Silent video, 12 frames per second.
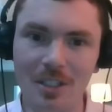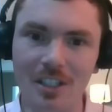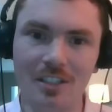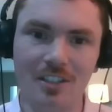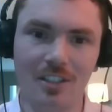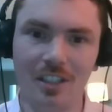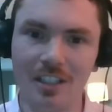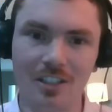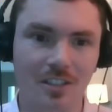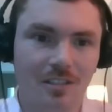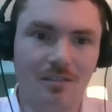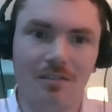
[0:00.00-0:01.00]

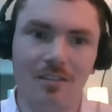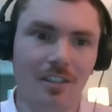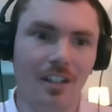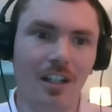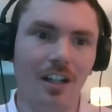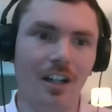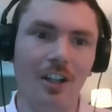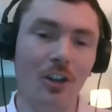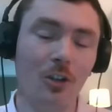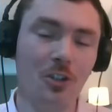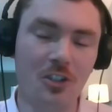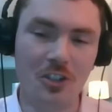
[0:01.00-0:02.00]
It's a
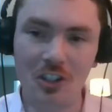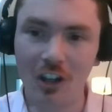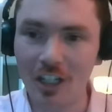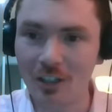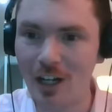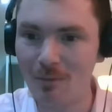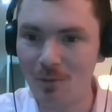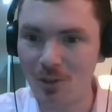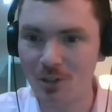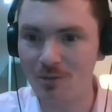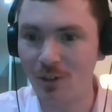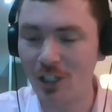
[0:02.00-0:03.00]
nonsense diagram with
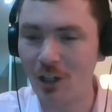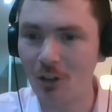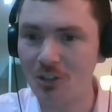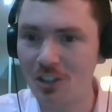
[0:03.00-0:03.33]
some very odd